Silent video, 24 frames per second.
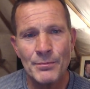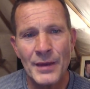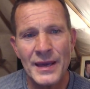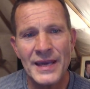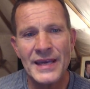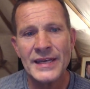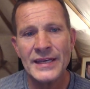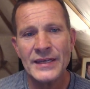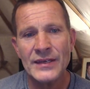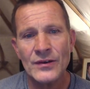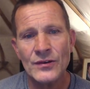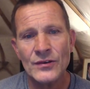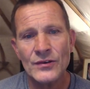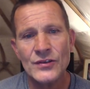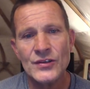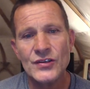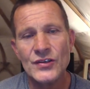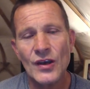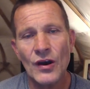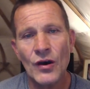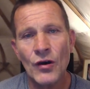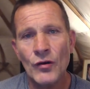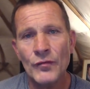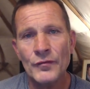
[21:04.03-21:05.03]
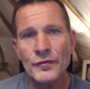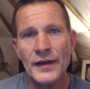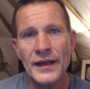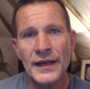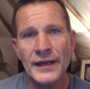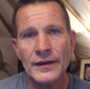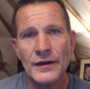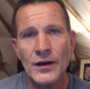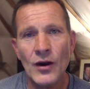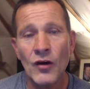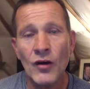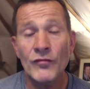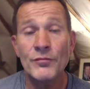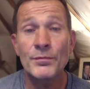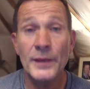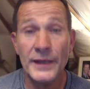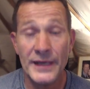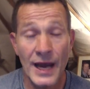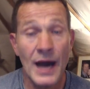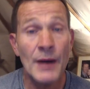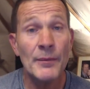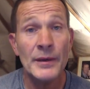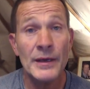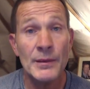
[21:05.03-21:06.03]
means of
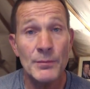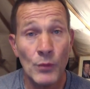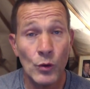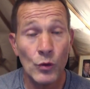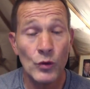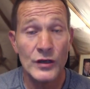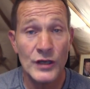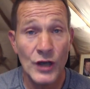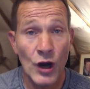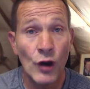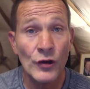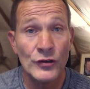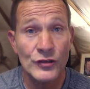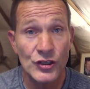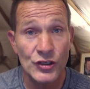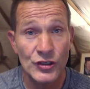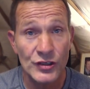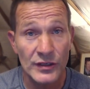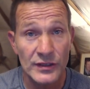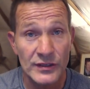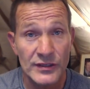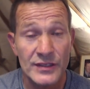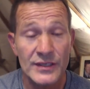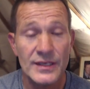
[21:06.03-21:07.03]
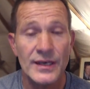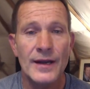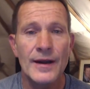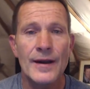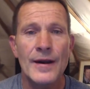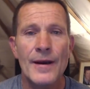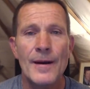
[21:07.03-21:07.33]
becoming more conscious